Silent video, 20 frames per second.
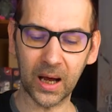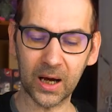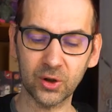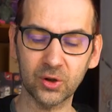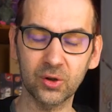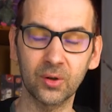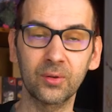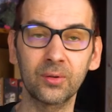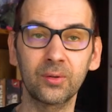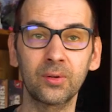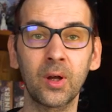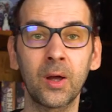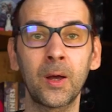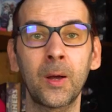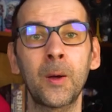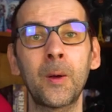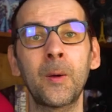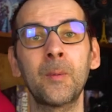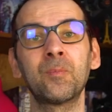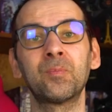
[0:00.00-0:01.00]
actions.
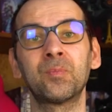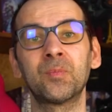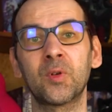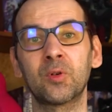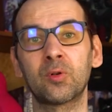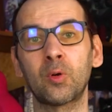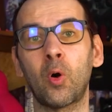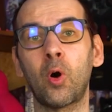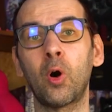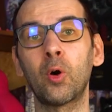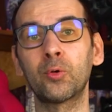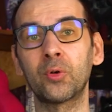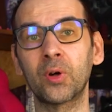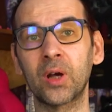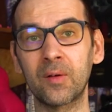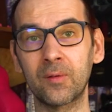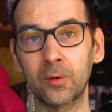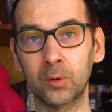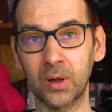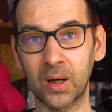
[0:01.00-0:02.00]
And so
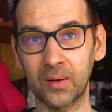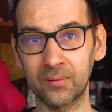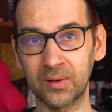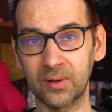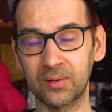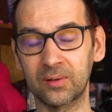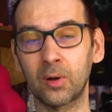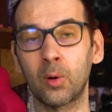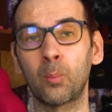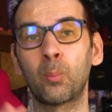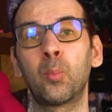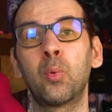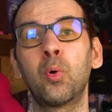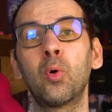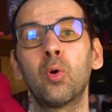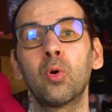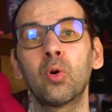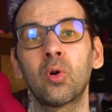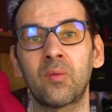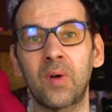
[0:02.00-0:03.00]
altogether you have this
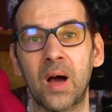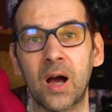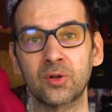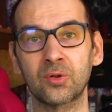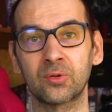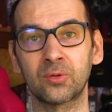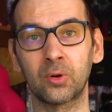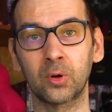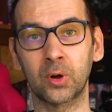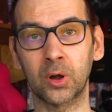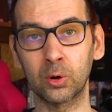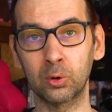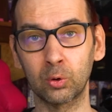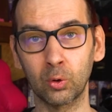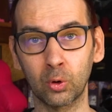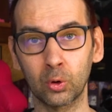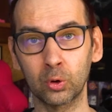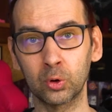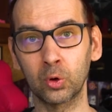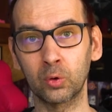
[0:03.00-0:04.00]
pool of actions that you can
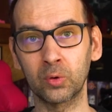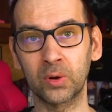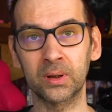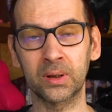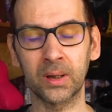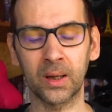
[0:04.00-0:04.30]
do during